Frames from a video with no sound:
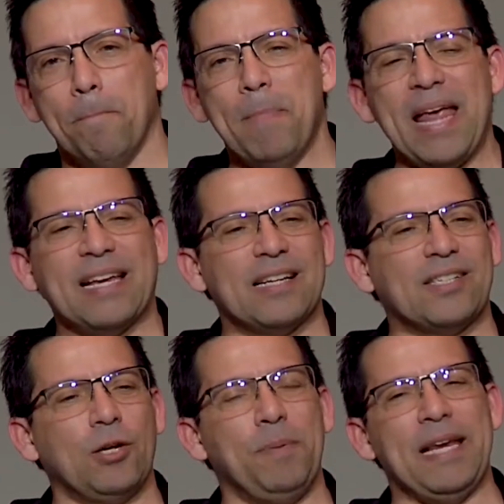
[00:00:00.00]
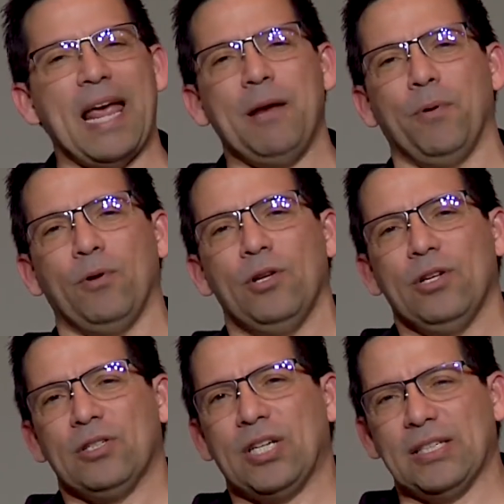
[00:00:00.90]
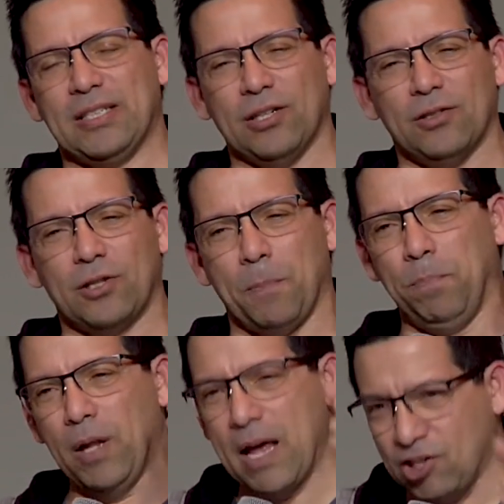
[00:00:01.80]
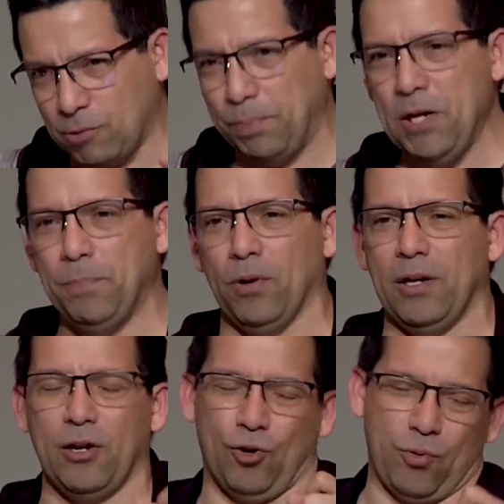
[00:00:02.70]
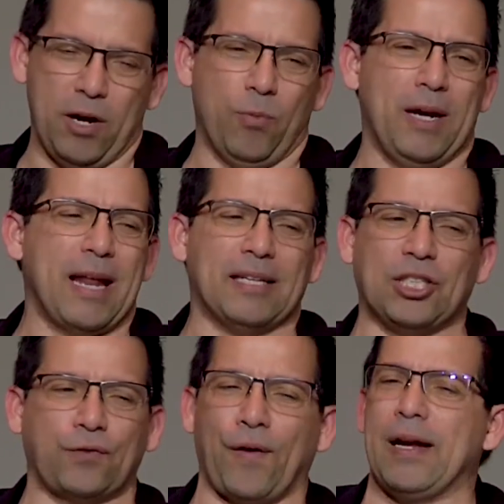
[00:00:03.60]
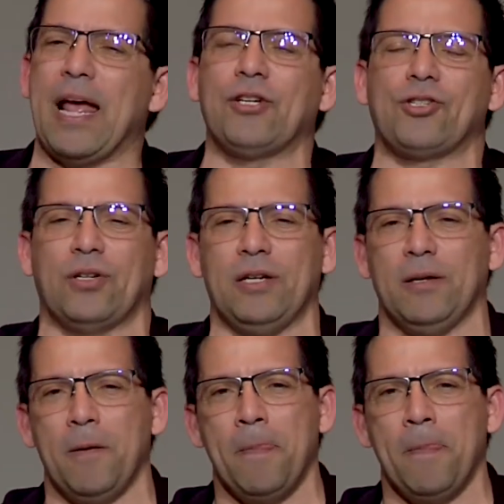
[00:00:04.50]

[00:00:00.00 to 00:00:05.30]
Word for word: Make us to be able to, to, to bless people in a great way, not just financially,